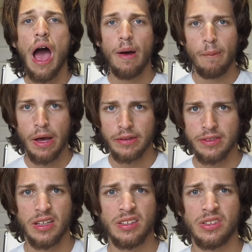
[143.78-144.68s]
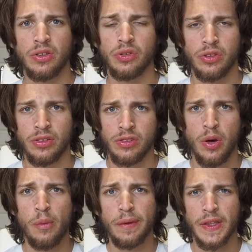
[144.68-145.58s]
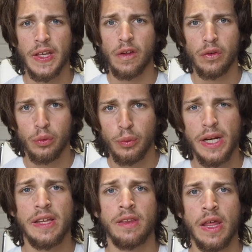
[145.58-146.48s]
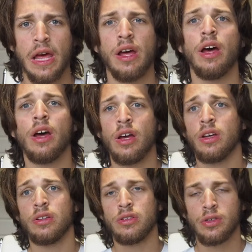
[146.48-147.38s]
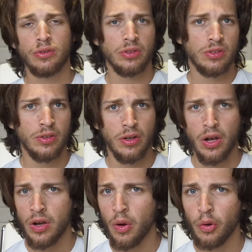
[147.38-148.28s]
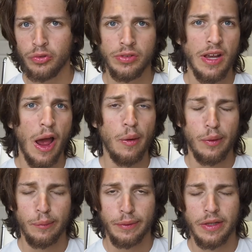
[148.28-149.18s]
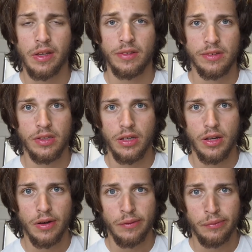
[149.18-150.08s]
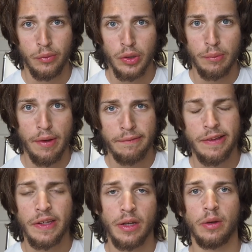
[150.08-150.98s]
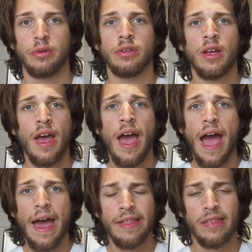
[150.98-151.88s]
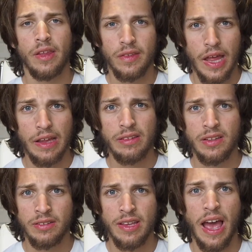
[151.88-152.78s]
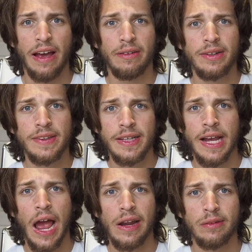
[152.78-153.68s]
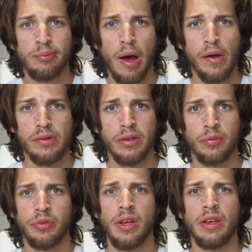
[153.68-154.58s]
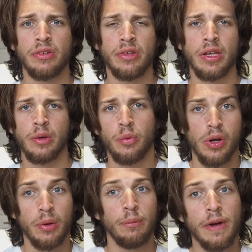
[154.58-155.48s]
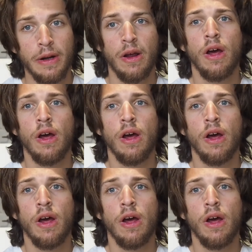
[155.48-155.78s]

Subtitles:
My sister just told me the other week that she just took a cold shower because of one of my videos. And that's exactly the kind of positive change that you want to bring